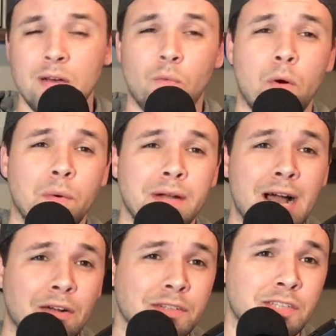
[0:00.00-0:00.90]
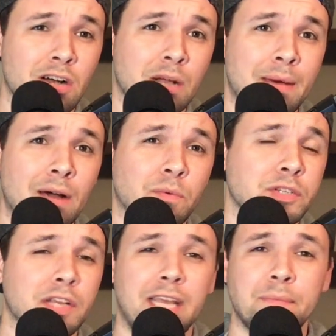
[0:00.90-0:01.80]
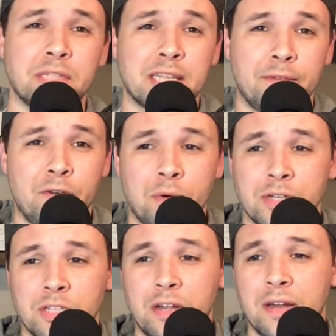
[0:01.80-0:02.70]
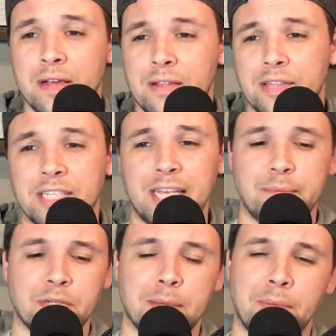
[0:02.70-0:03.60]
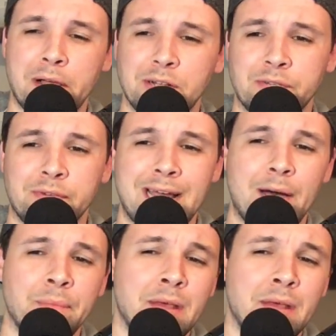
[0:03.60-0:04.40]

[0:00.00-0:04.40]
What we're not going to talk about, we're just going to keep this thing focused on the teams and the players for now.